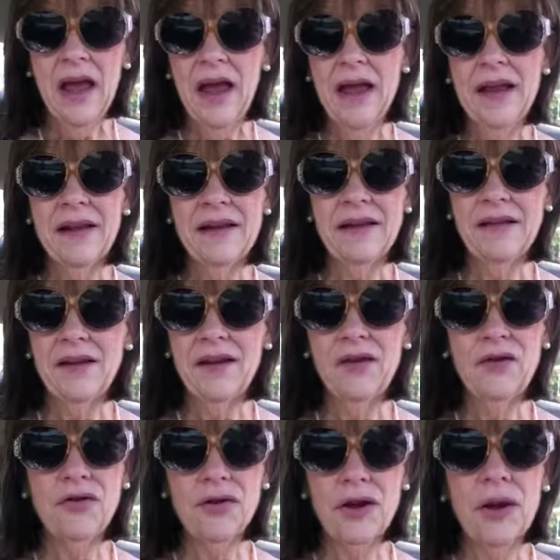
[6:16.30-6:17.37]
And
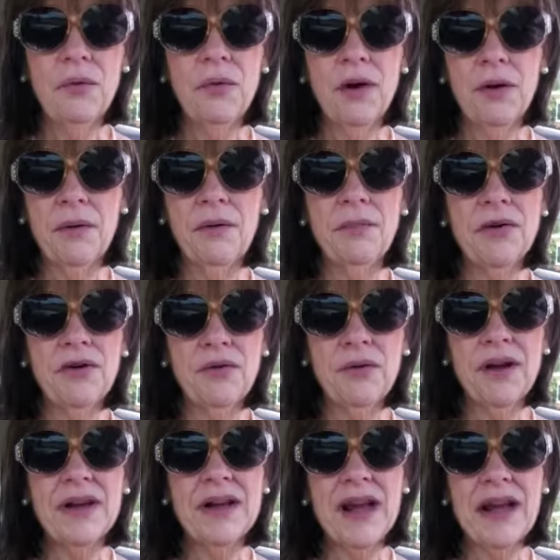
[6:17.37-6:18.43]
usually we're
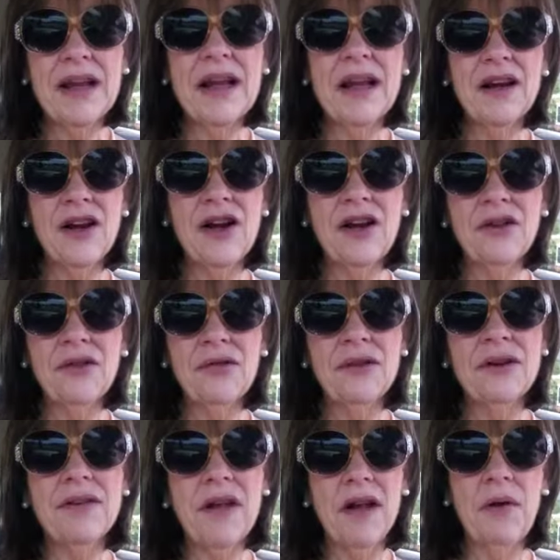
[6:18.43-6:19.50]
between 90 and
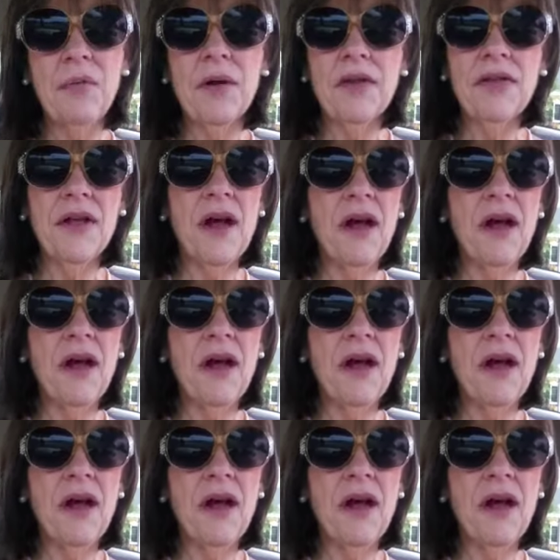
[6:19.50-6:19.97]
100 the whole month of